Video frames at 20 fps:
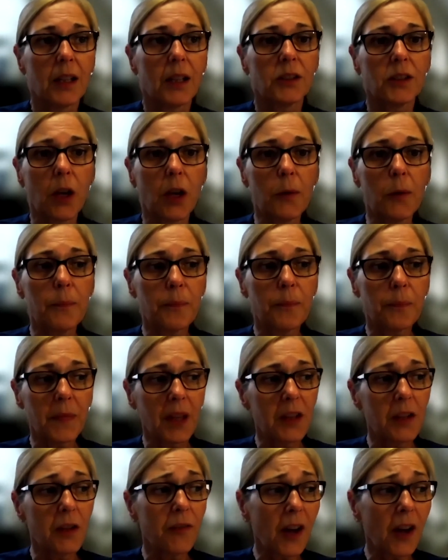So
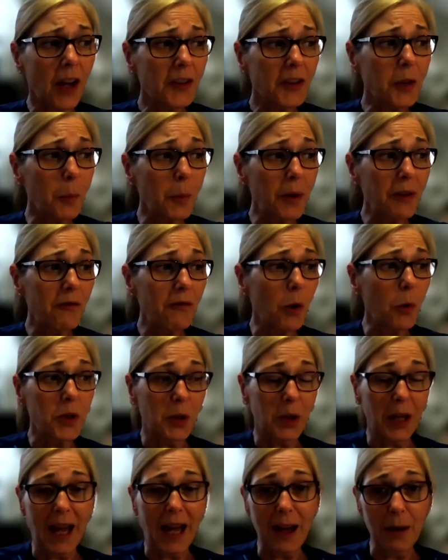you've heard that we rolled
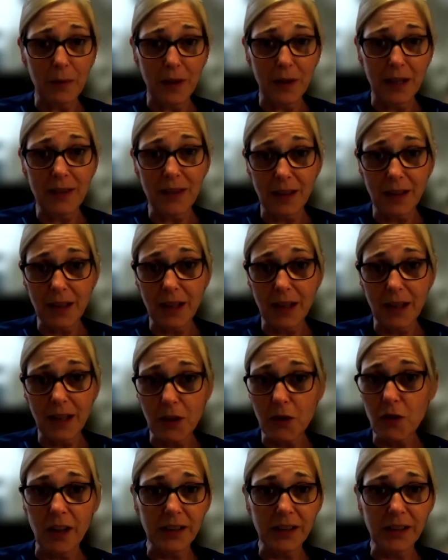it out in
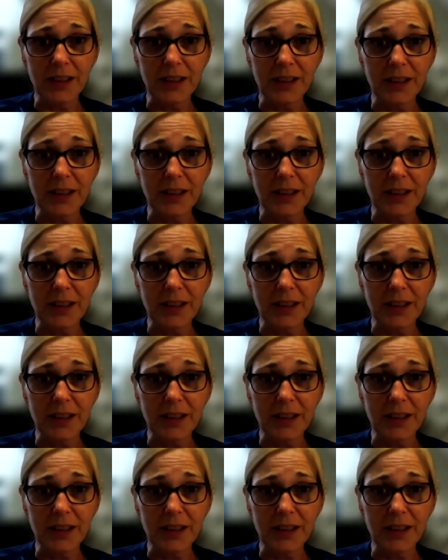the trust,